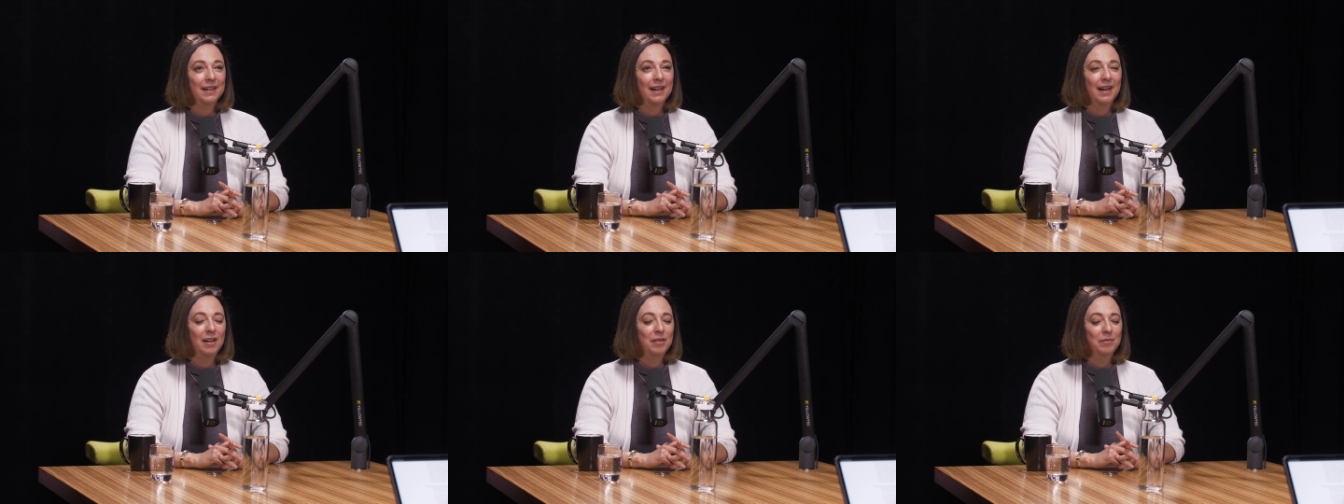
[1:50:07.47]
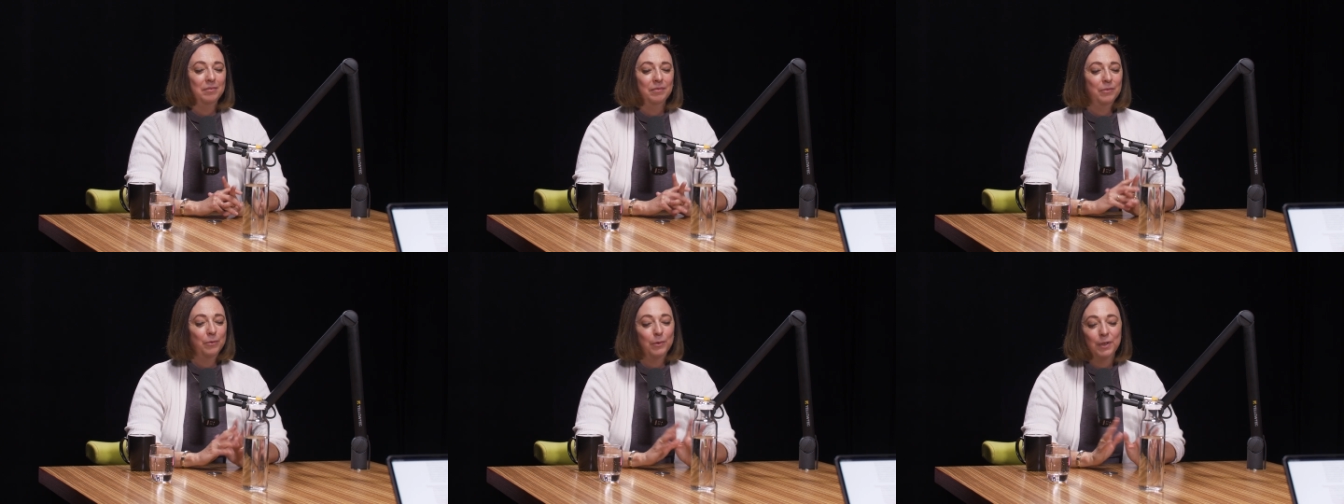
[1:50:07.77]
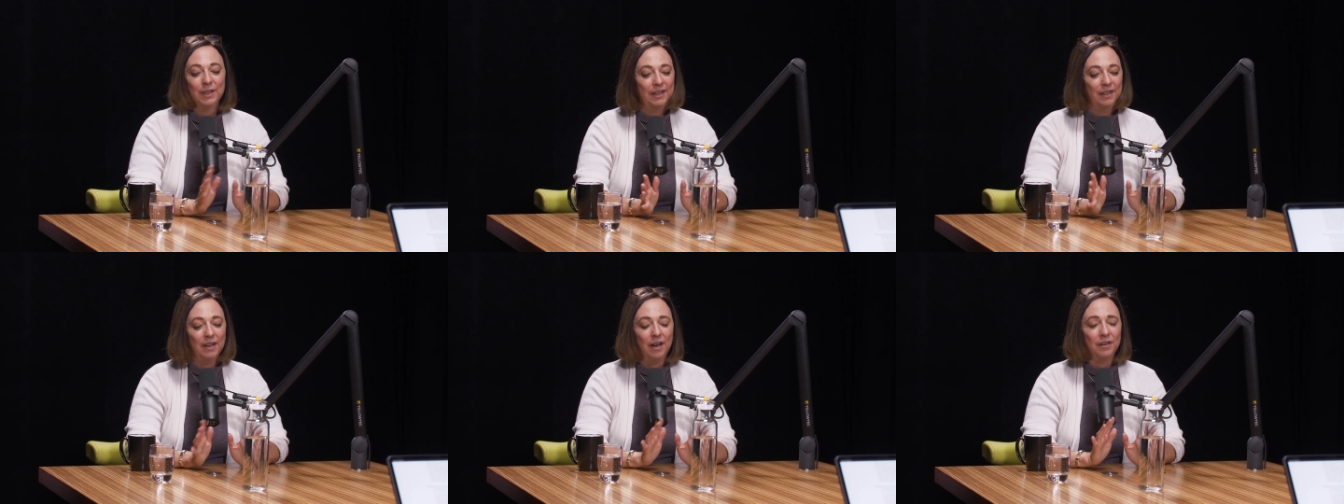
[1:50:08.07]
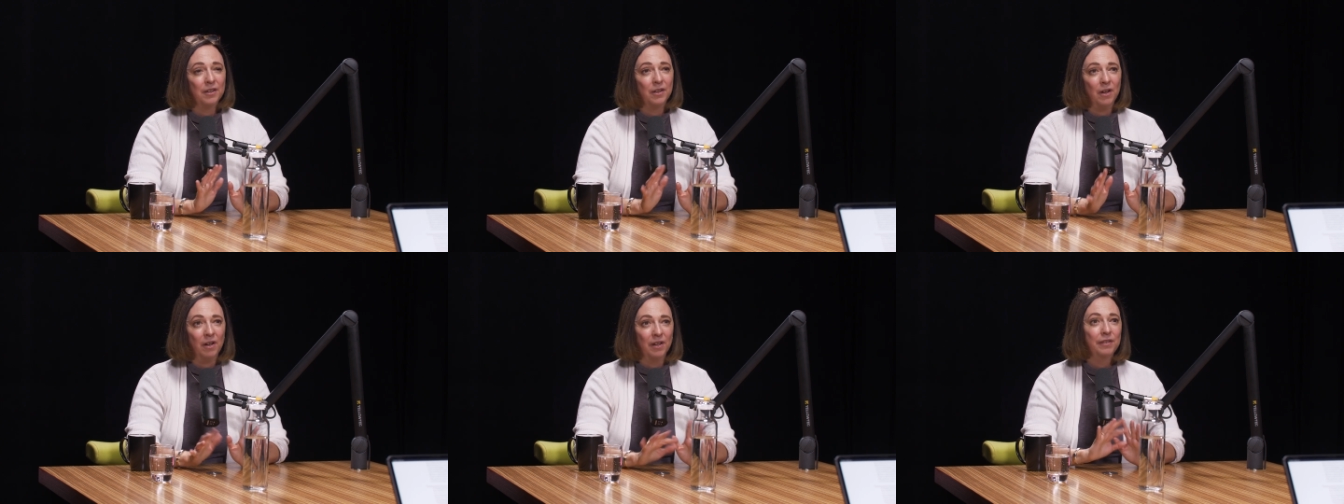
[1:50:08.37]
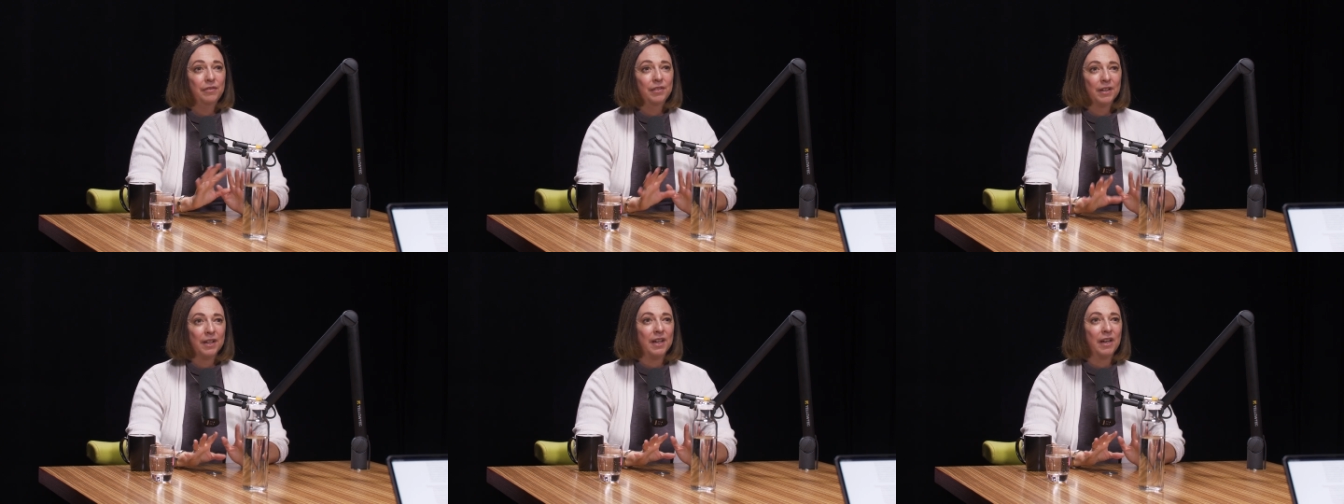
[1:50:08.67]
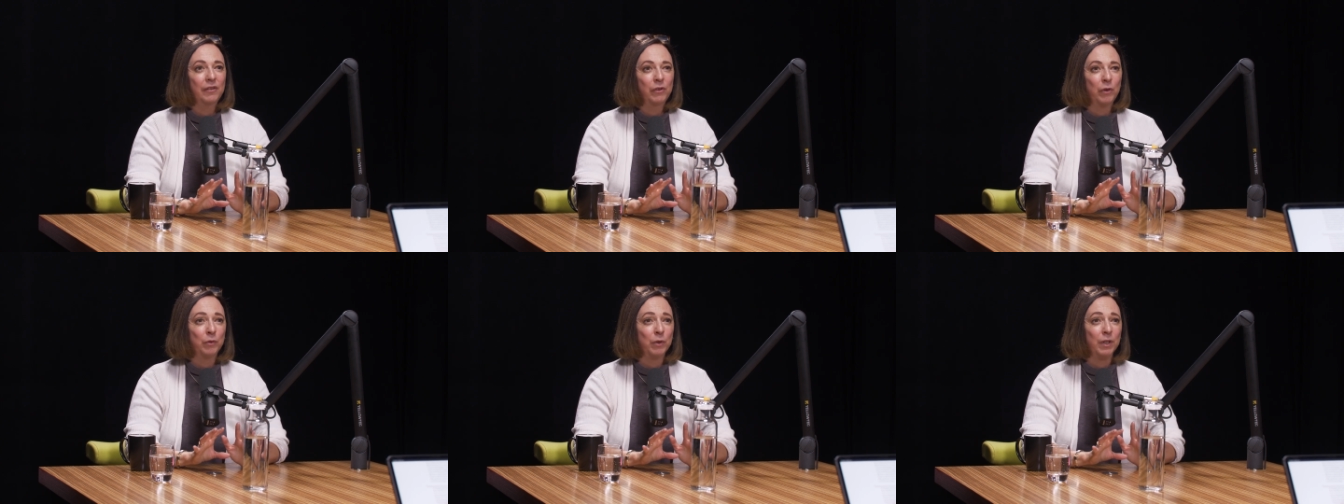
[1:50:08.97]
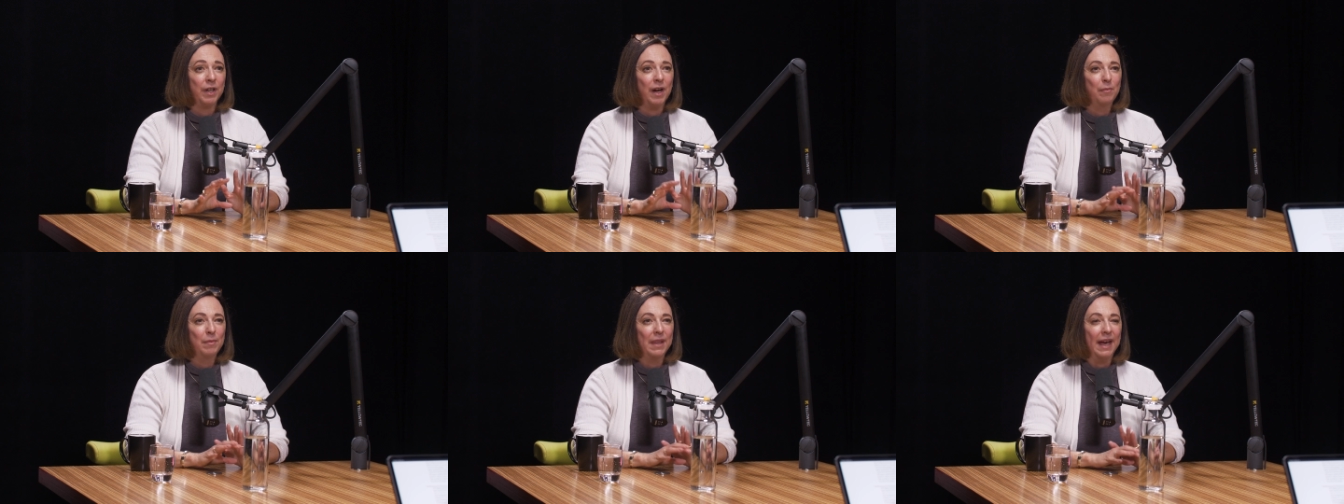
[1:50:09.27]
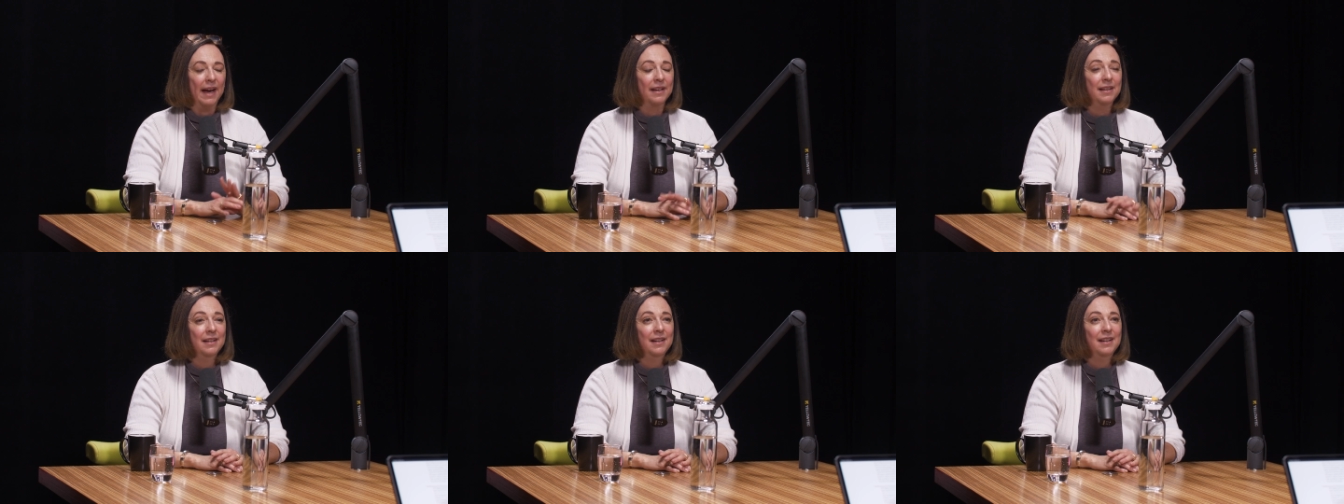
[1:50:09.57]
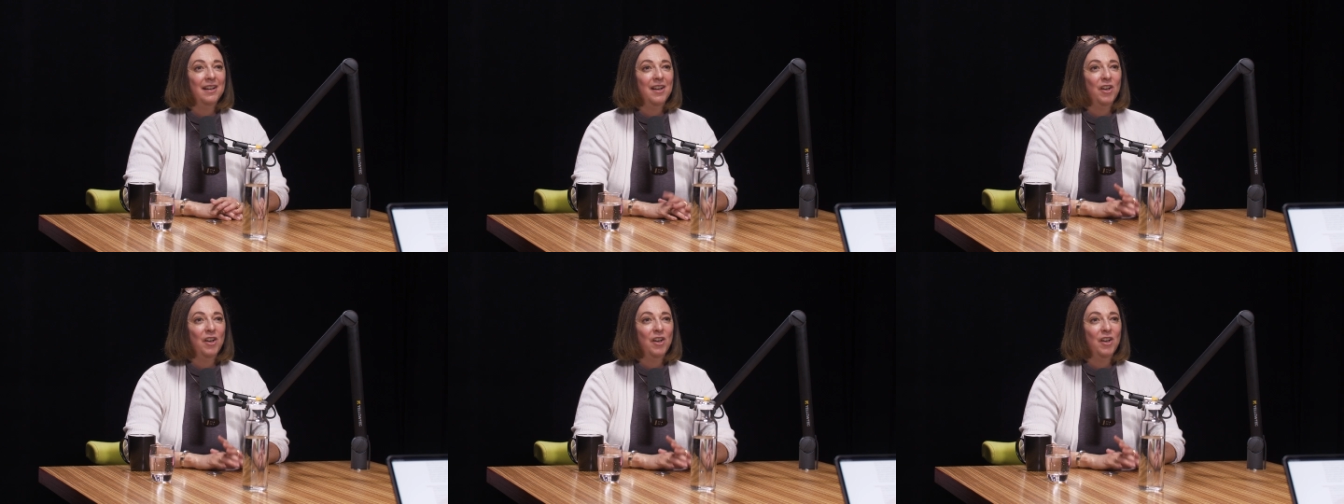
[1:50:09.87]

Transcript: Um, really, not at all. I feel like I've overcome that.